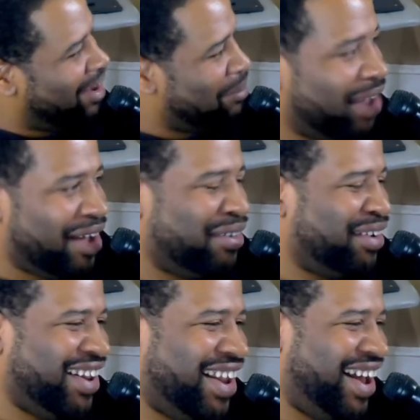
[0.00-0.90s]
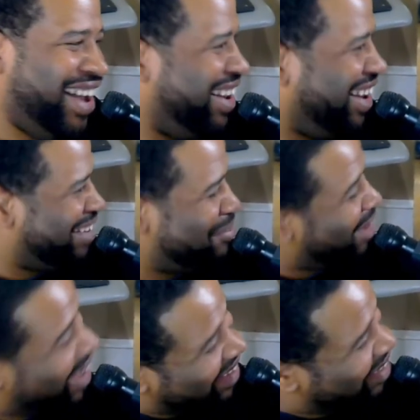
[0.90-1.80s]
I'm not going to lie. Like,
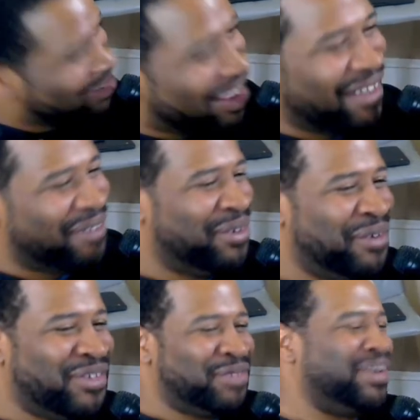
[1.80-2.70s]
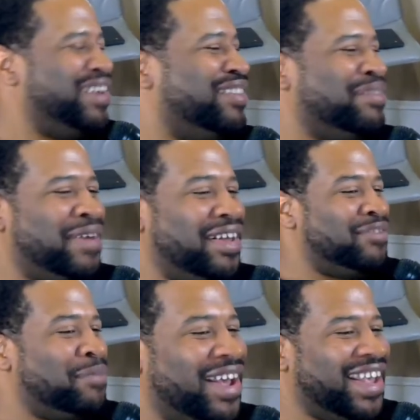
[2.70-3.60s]
I guess I don't know if it's because of
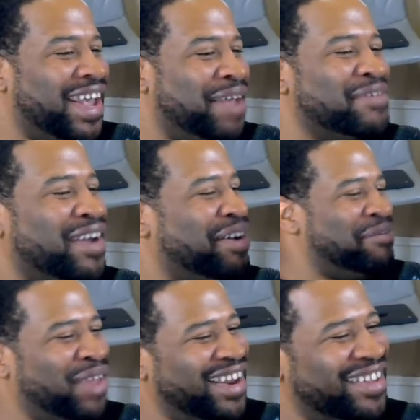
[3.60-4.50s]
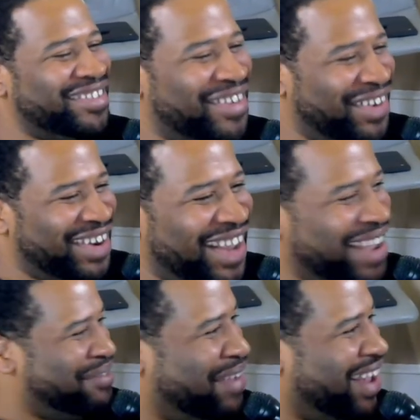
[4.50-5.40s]
it's my game, but I could play this all
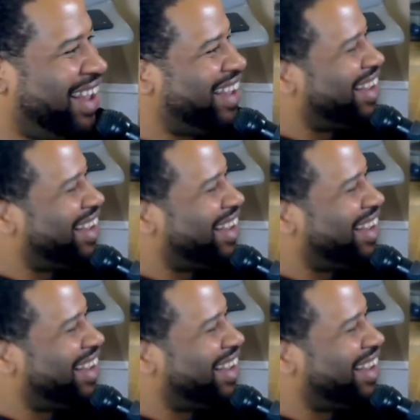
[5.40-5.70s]
day, man.